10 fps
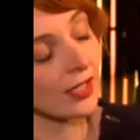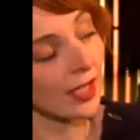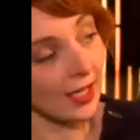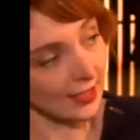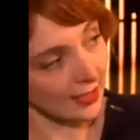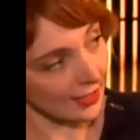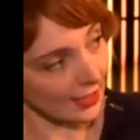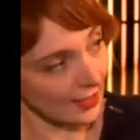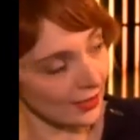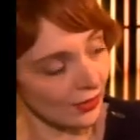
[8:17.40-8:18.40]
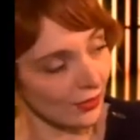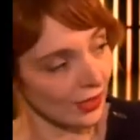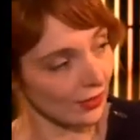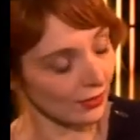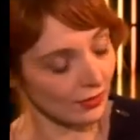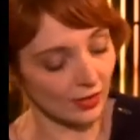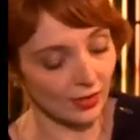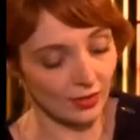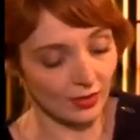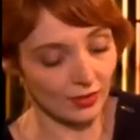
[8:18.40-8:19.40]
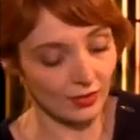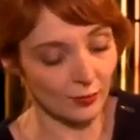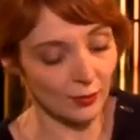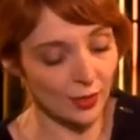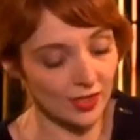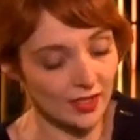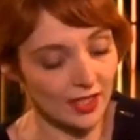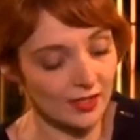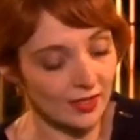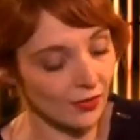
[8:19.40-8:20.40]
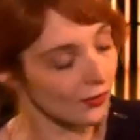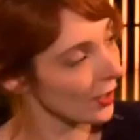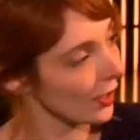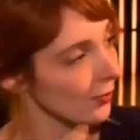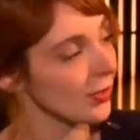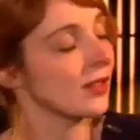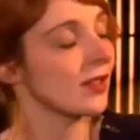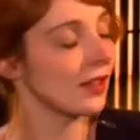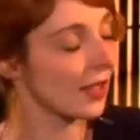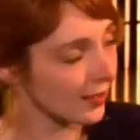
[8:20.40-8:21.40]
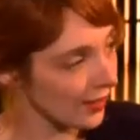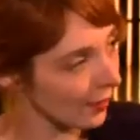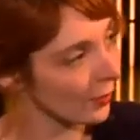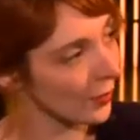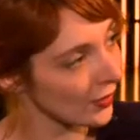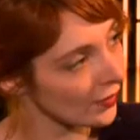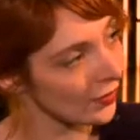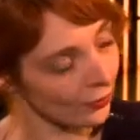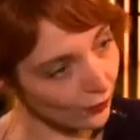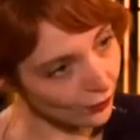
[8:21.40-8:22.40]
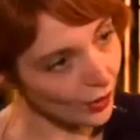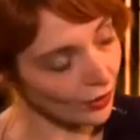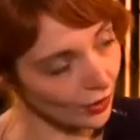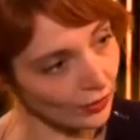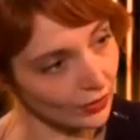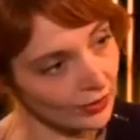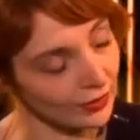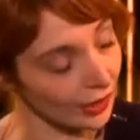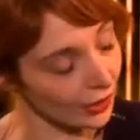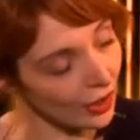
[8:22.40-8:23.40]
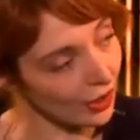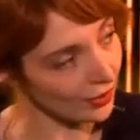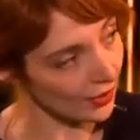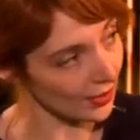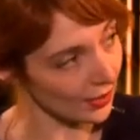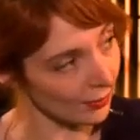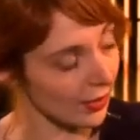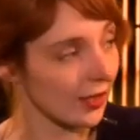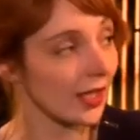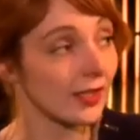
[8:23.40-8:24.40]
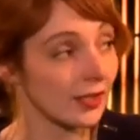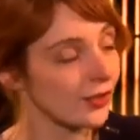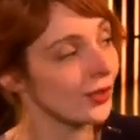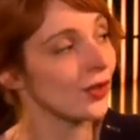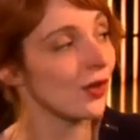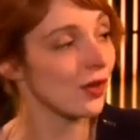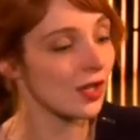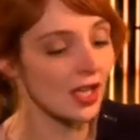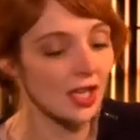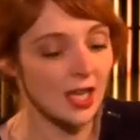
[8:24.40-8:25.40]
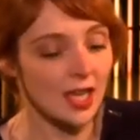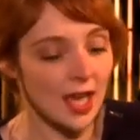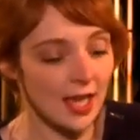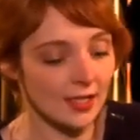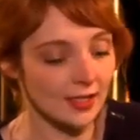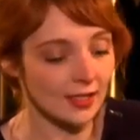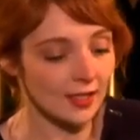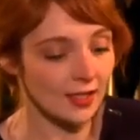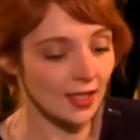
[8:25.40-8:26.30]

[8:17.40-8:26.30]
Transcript: in the 80s and during the presidency of Reagan, because at that time he was living a lot in America and in New York, and